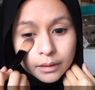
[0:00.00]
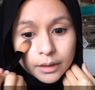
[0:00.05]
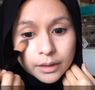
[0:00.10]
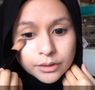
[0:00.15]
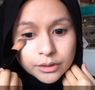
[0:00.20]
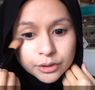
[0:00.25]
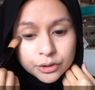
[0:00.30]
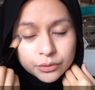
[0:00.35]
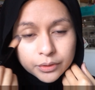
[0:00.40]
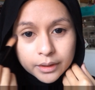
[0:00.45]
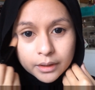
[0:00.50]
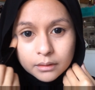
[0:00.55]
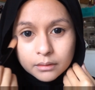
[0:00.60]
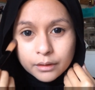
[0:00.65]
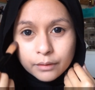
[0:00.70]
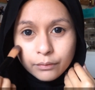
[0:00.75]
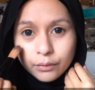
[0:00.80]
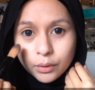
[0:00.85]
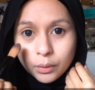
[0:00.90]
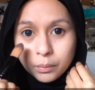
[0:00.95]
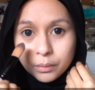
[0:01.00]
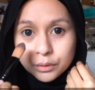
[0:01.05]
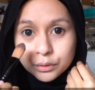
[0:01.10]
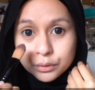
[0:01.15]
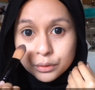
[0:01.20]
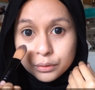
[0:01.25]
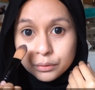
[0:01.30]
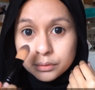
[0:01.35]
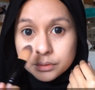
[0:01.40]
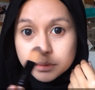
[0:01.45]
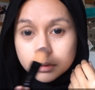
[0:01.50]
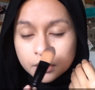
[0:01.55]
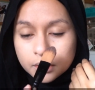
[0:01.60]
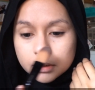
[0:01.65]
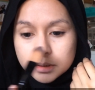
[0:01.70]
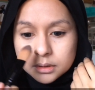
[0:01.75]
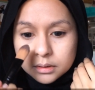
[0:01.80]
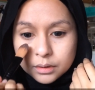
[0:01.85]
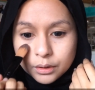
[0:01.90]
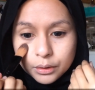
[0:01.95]
Here's a trick. If you don't want to use
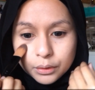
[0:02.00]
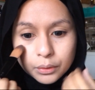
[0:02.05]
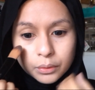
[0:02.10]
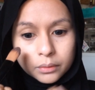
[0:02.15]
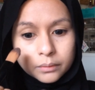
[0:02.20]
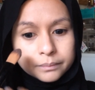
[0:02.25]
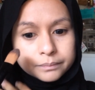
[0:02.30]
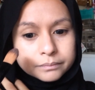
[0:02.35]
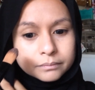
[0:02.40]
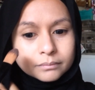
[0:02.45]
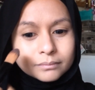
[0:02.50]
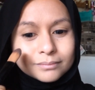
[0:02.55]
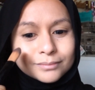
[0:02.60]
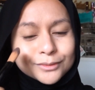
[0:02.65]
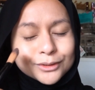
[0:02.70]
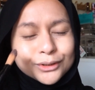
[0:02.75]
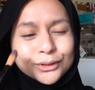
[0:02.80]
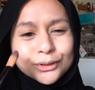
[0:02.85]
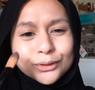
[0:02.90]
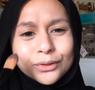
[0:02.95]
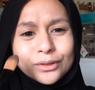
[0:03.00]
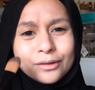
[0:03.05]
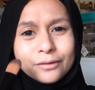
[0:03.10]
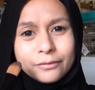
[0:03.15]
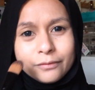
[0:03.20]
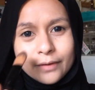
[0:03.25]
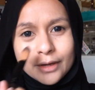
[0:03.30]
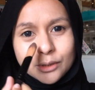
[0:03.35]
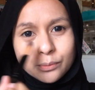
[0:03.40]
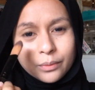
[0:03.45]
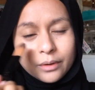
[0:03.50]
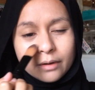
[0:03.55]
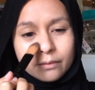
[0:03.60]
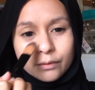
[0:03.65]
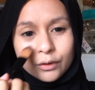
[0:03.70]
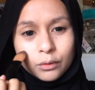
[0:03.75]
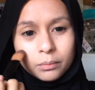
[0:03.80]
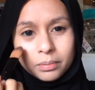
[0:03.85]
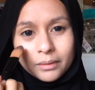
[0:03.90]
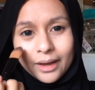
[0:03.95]
this, do you know the face,
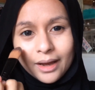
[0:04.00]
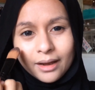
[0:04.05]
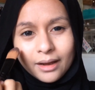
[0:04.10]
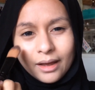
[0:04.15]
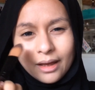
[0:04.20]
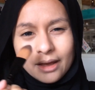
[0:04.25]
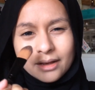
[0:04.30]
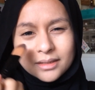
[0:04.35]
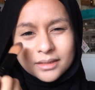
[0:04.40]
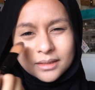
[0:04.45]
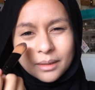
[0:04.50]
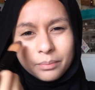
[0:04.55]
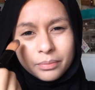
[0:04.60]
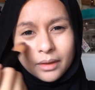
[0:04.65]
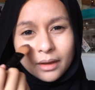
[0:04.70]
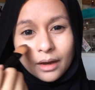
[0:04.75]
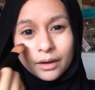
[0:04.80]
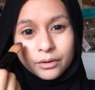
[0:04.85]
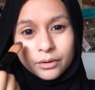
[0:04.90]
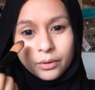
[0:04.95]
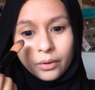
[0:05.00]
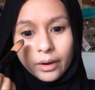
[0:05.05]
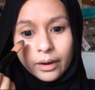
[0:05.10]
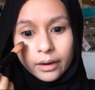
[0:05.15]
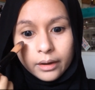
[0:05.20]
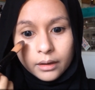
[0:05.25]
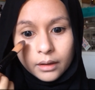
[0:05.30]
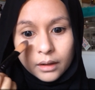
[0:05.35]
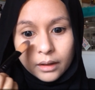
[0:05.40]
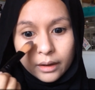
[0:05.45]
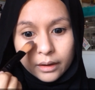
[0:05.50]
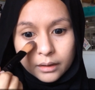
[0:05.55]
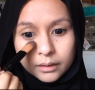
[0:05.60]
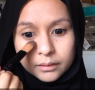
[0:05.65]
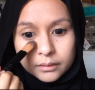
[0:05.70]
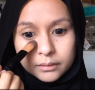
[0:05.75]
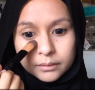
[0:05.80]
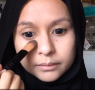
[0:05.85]
whenever you apply something under your eye, you're like,